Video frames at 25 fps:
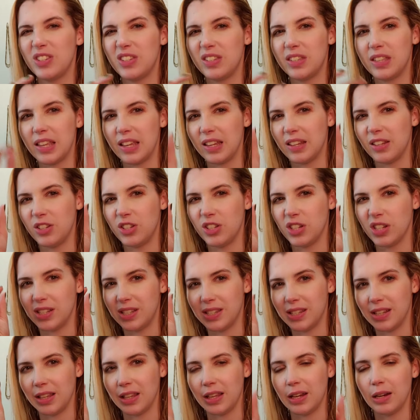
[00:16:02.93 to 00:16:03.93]
Like just
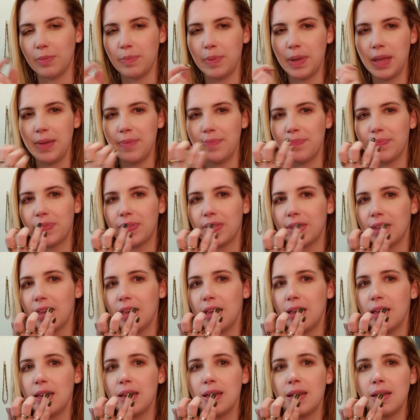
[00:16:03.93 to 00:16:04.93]
a little bit,
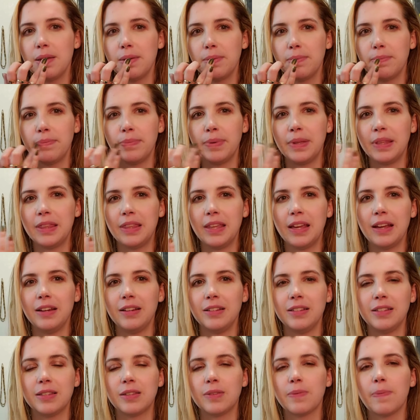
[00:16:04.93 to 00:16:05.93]
but
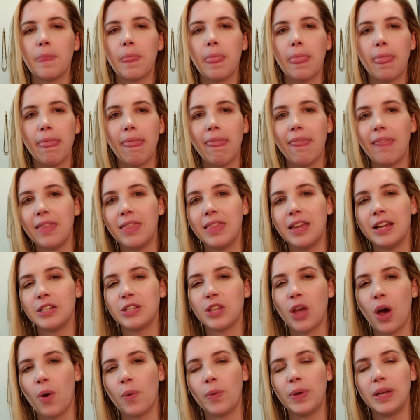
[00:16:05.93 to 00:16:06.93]
there's there's
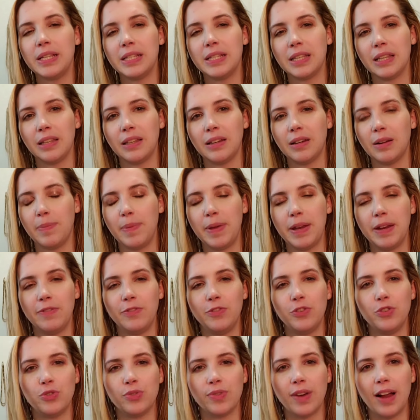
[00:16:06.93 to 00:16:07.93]
always a little bit of
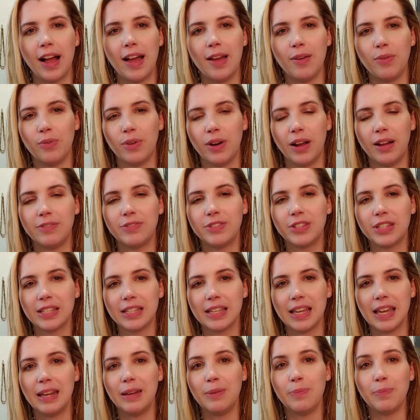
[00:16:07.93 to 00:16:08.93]
dry, rough
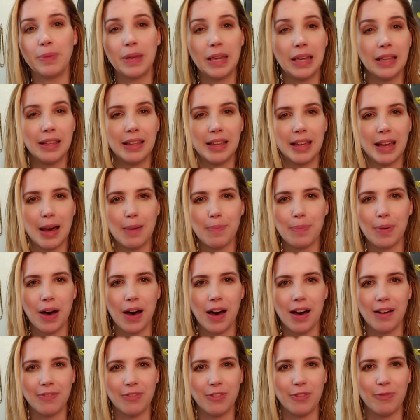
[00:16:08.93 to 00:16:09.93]
skin peeling up
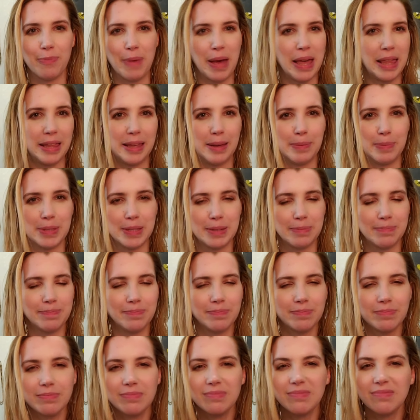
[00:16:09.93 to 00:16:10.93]
off of my lips.
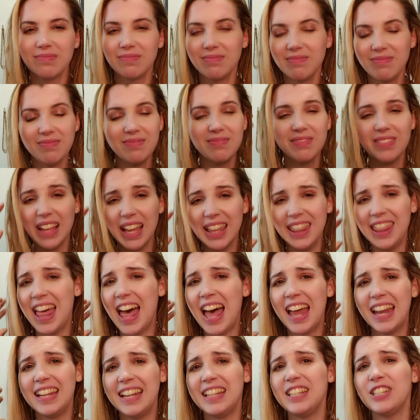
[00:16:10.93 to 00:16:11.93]

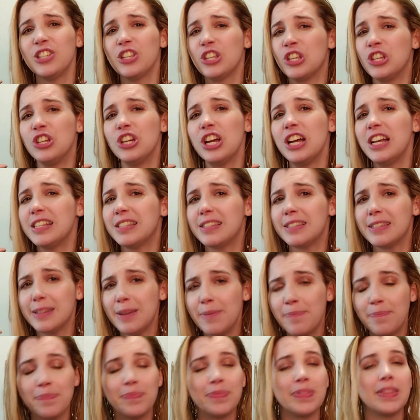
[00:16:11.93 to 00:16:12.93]
That is just
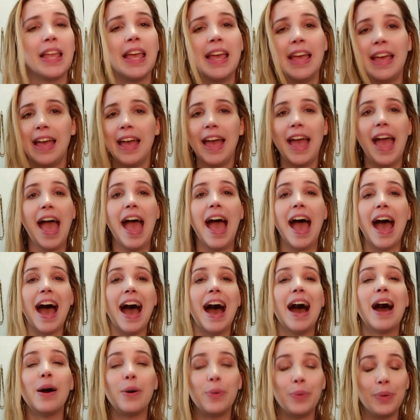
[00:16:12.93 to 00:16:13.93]

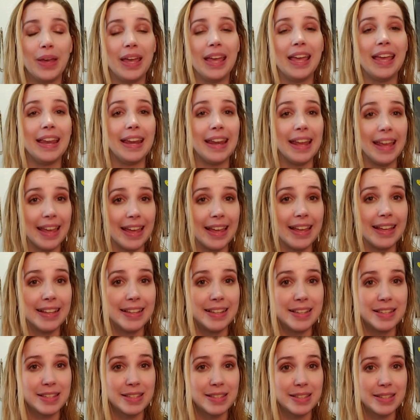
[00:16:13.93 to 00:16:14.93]
how it
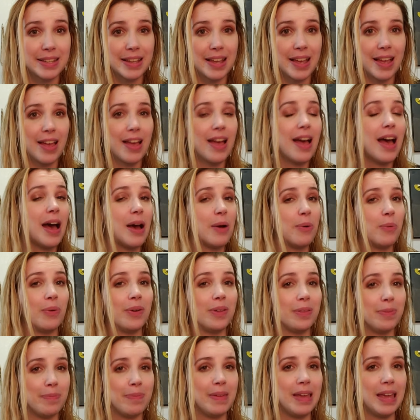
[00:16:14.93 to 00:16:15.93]
is
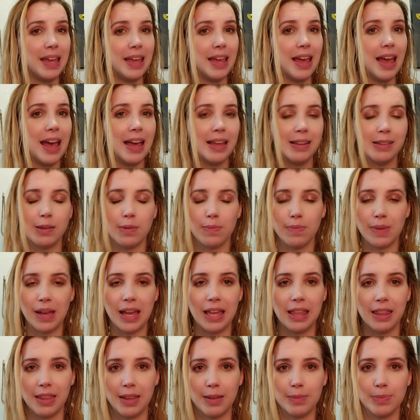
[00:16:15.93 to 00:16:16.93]
with me and
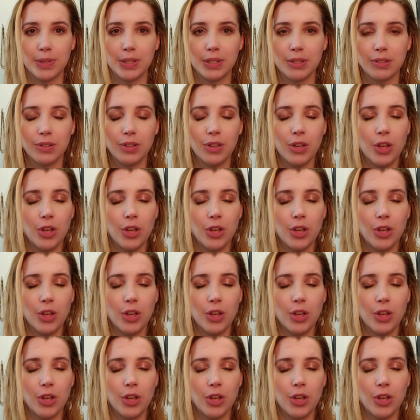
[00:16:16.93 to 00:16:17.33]
my lips.